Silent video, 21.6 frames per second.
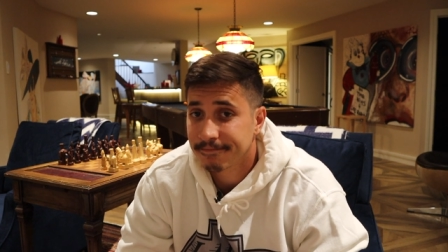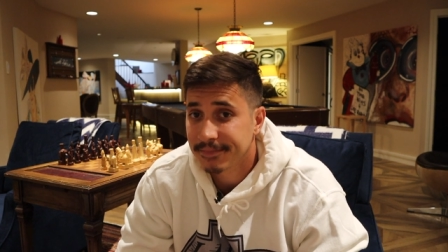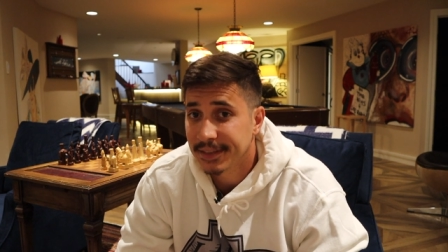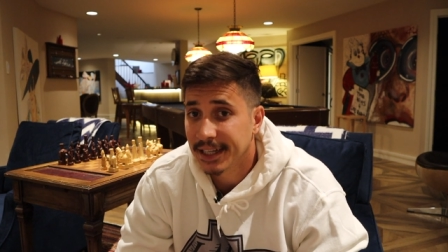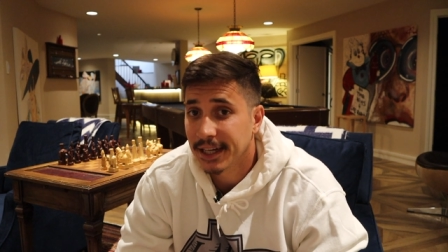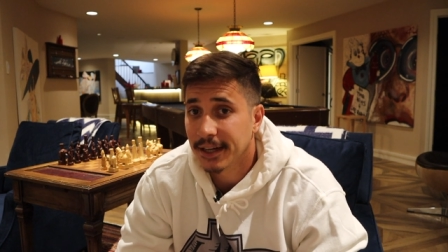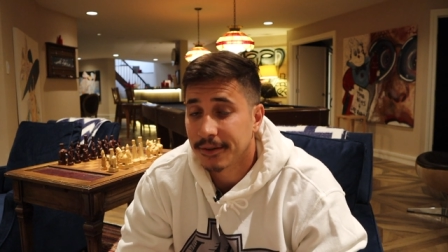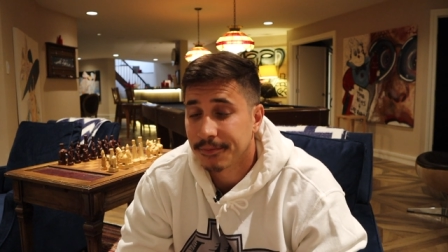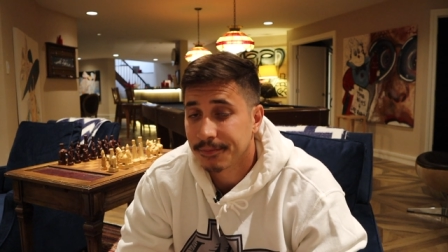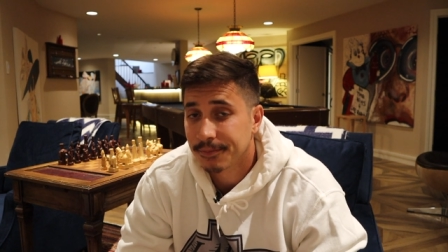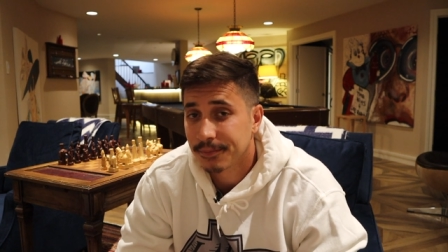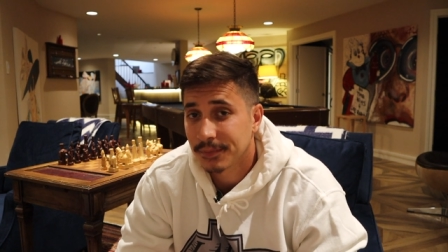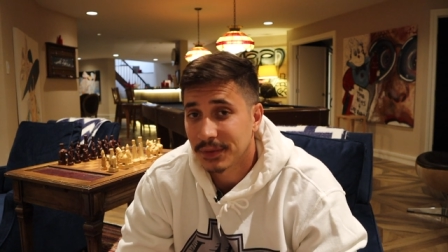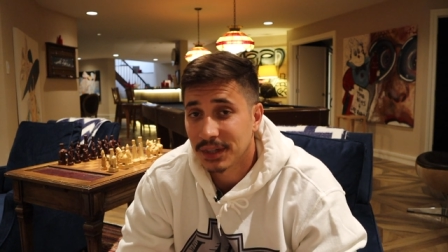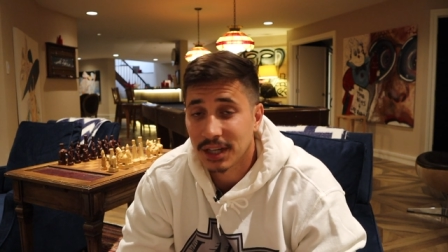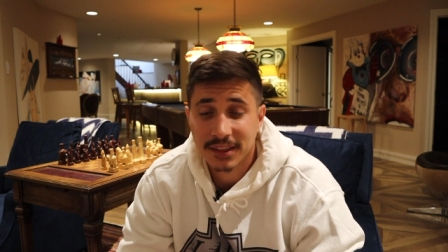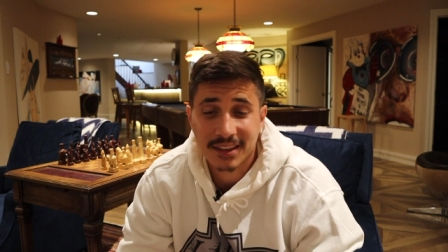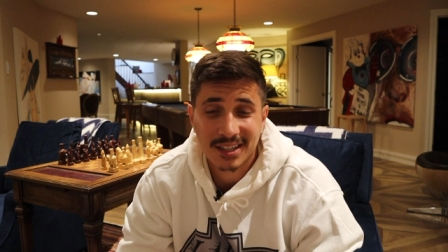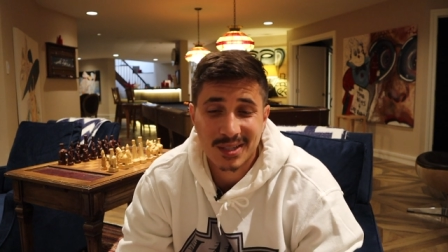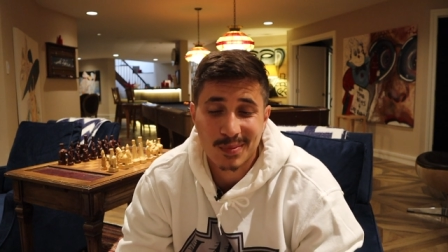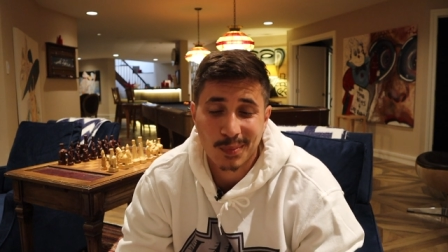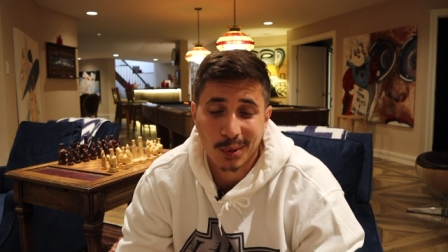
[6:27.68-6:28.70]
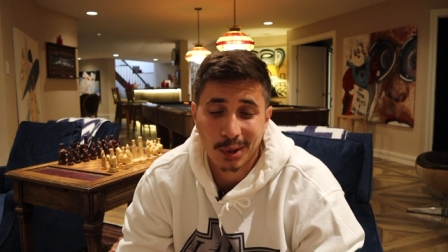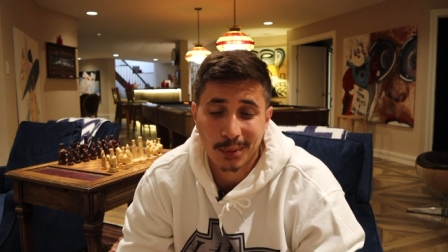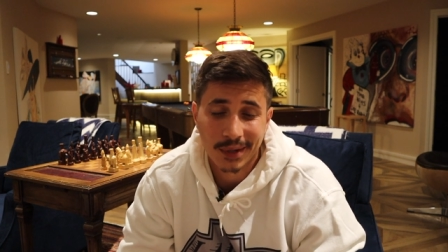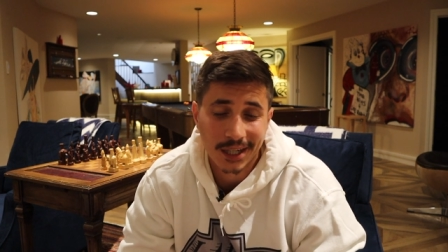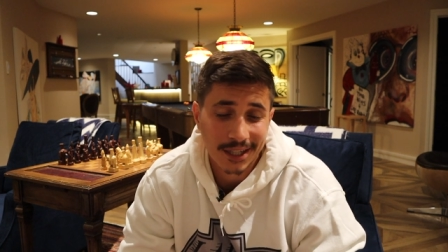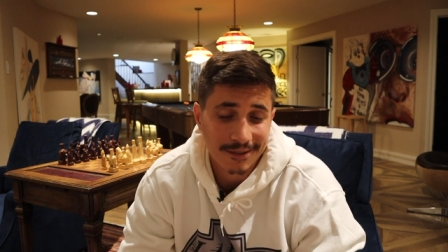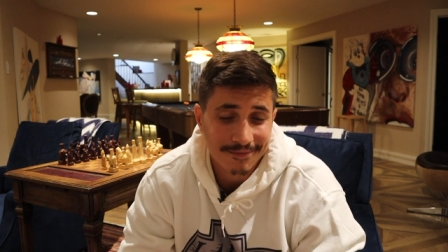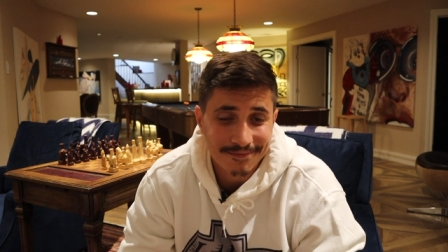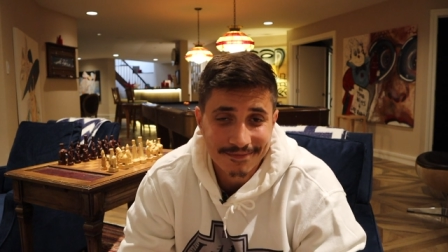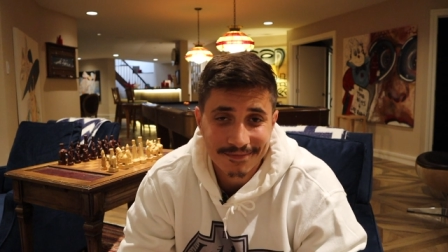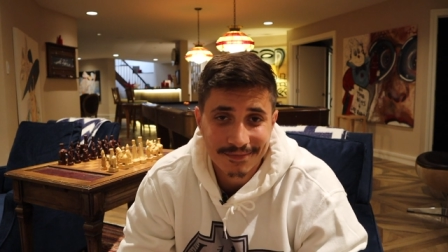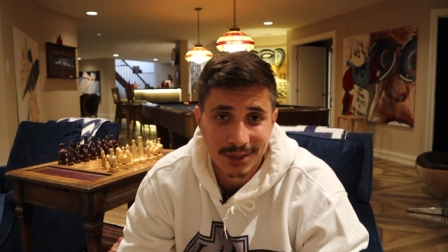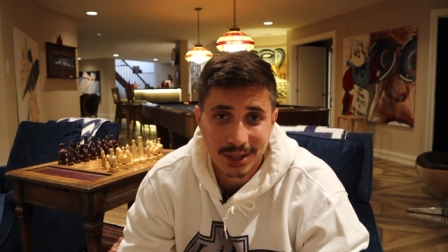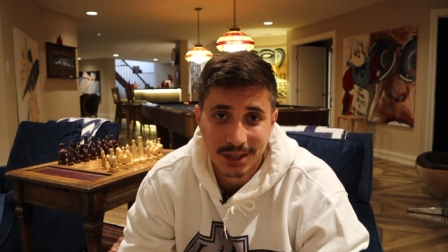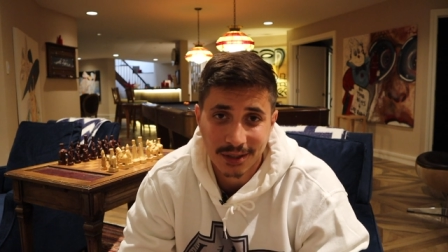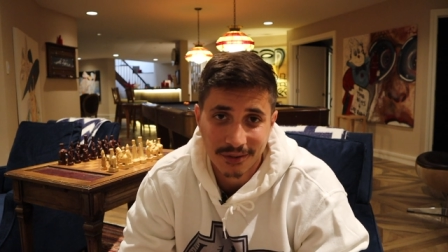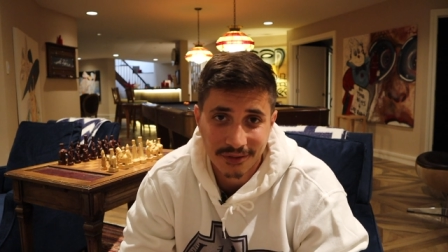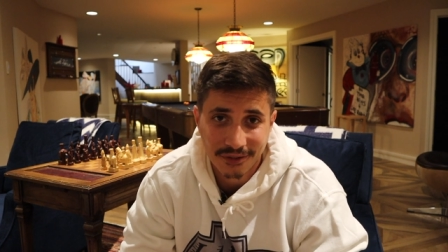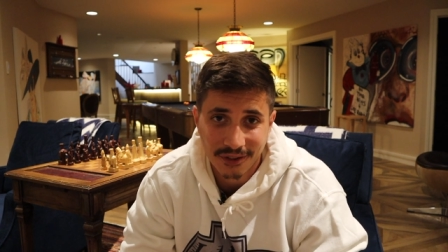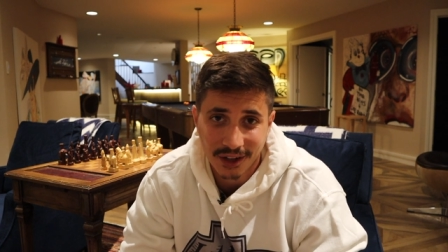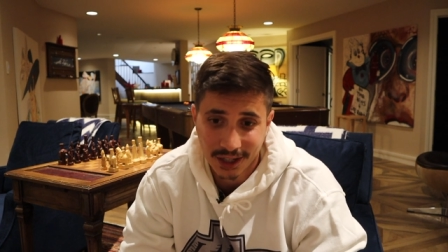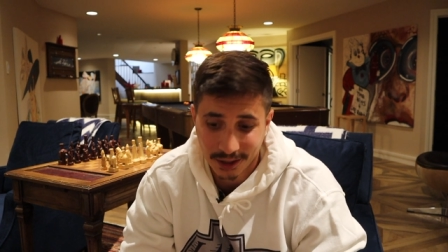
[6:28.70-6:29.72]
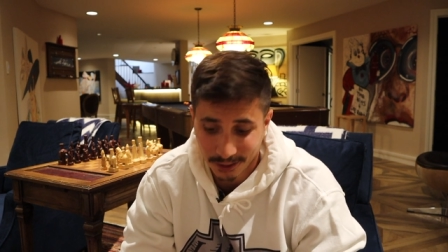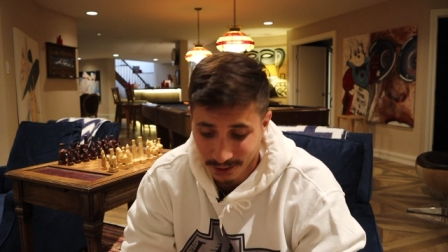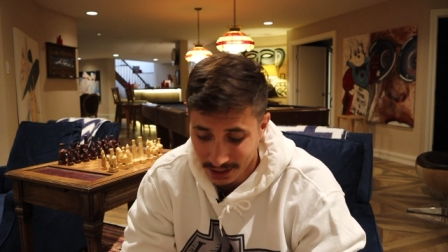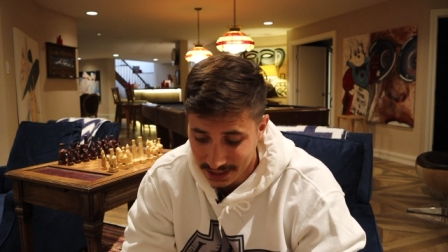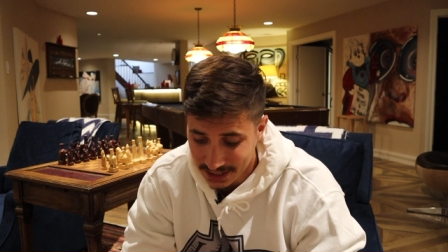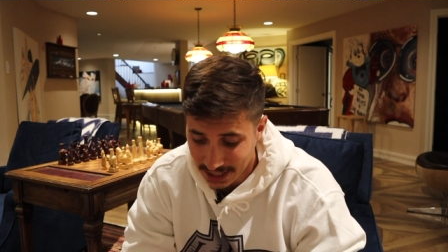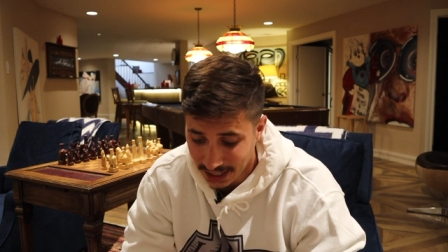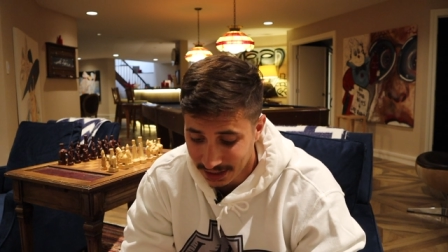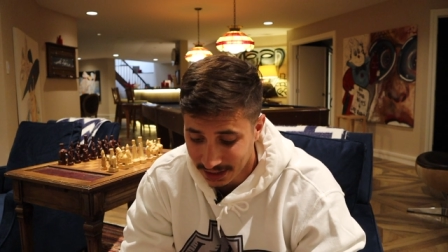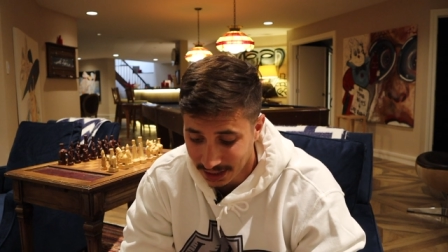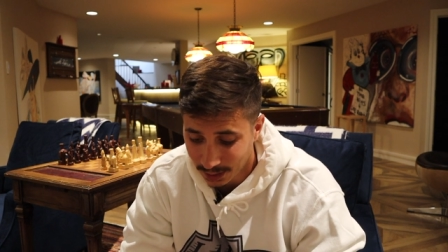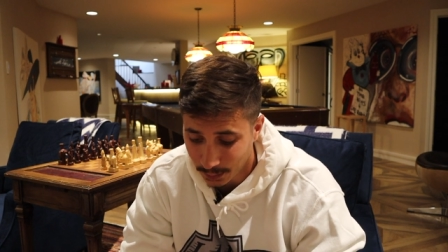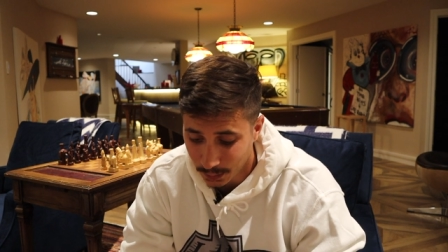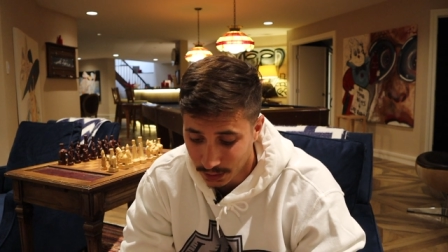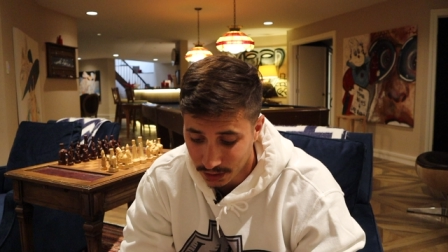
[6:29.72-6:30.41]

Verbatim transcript: yeah, nothing's permanent. You can fucking erase anything,